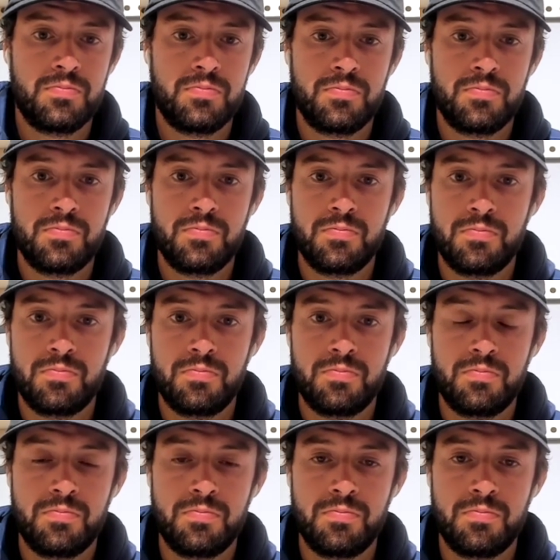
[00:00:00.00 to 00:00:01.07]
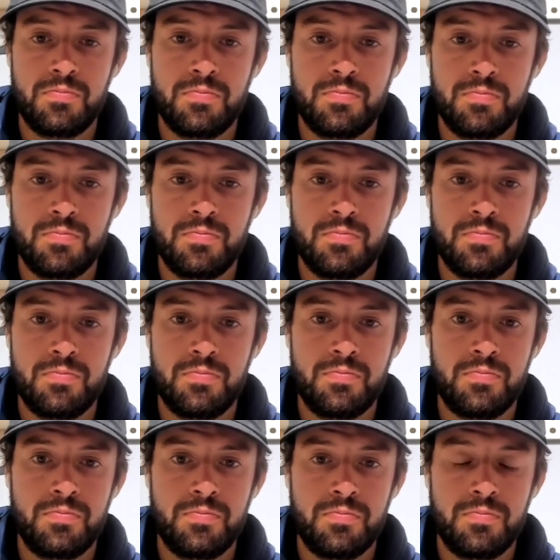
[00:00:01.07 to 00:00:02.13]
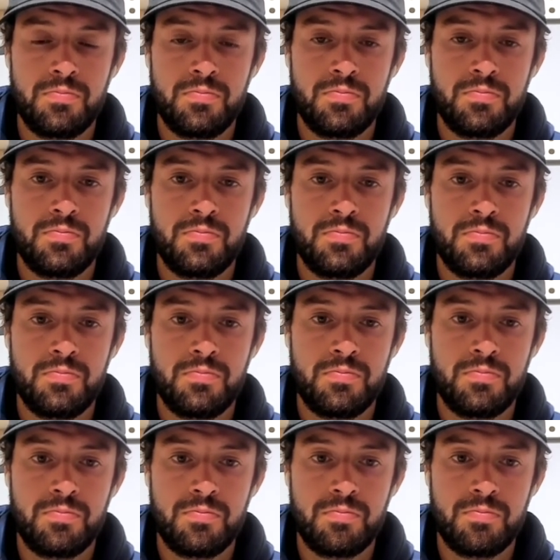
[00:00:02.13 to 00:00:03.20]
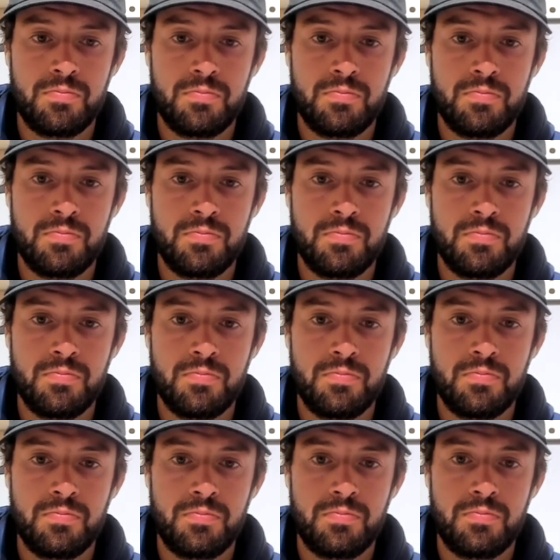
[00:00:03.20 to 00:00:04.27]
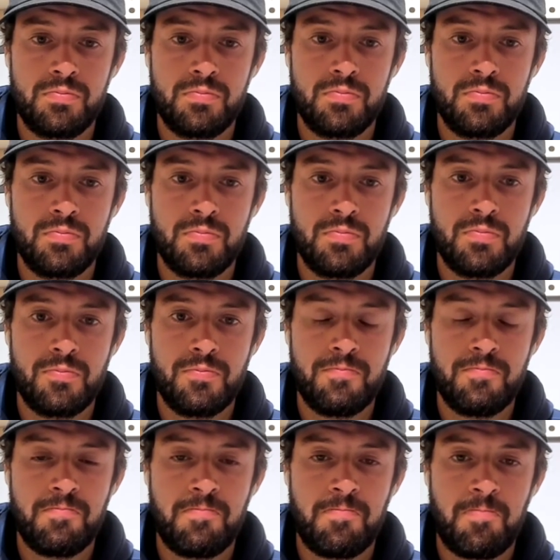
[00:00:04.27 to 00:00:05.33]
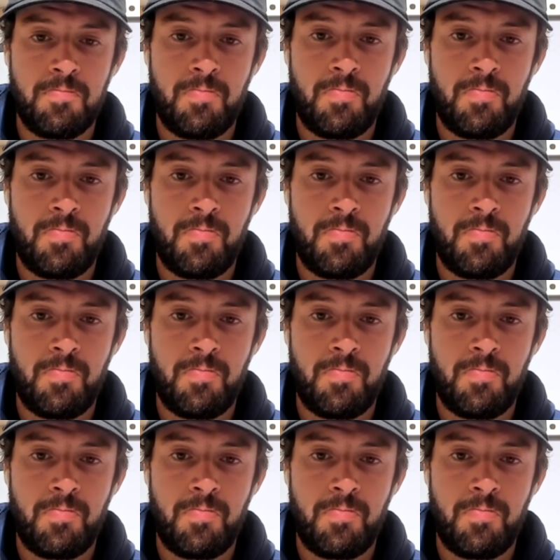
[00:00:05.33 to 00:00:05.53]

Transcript: (silent)